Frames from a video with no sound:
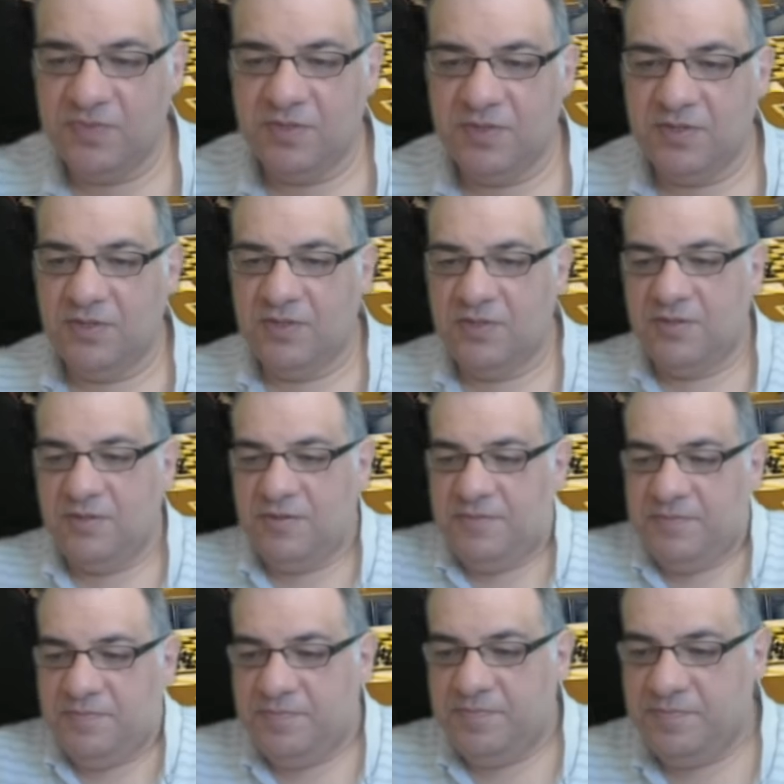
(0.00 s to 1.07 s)

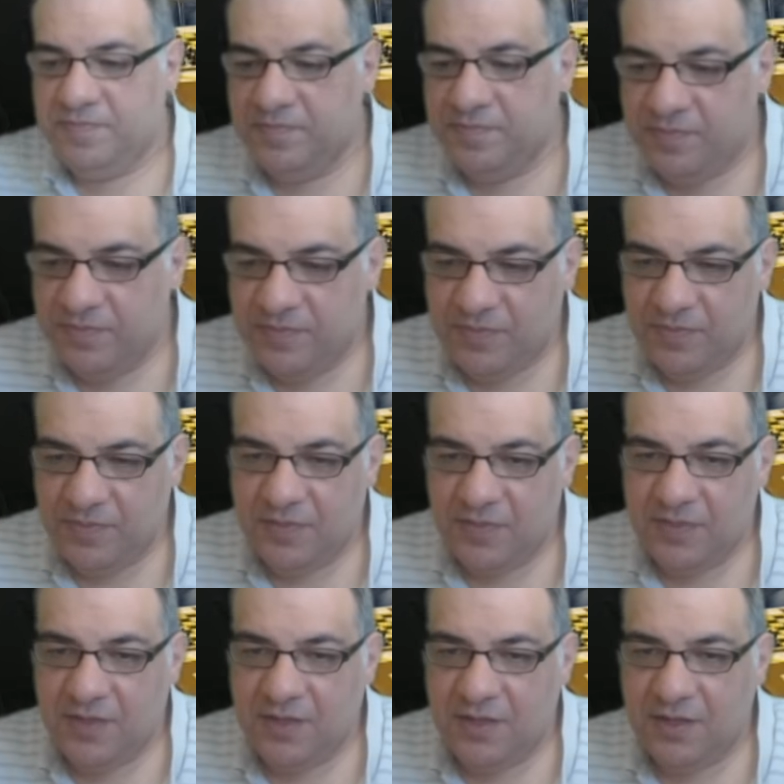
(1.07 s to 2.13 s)

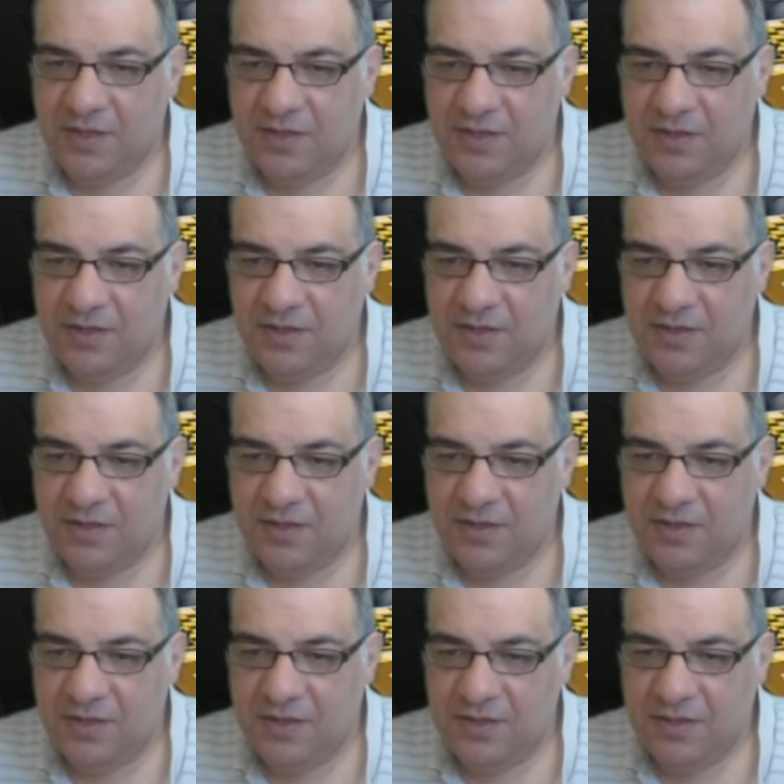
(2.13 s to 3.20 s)
Nobody speaks.